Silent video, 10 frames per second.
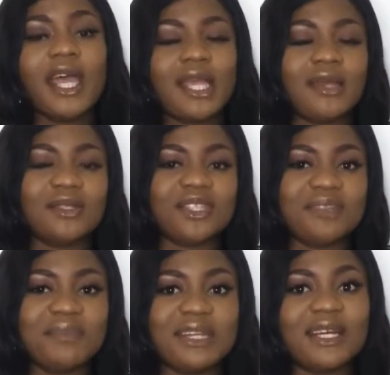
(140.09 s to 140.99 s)
he or she
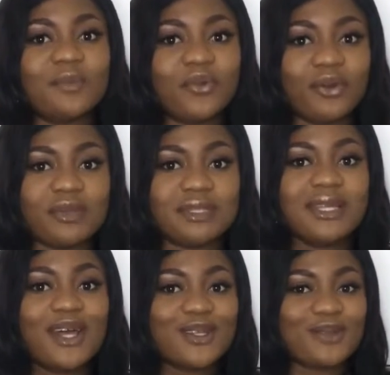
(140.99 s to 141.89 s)
made that promise
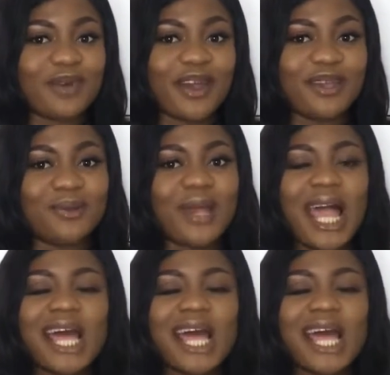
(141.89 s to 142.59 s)
to marry you.